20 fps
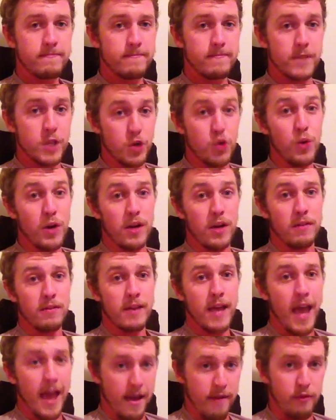You will.
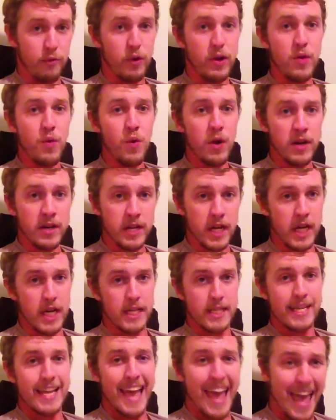Everyone
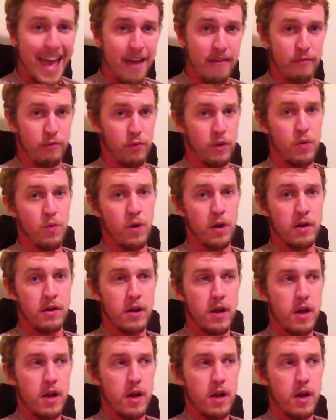does. Everyone.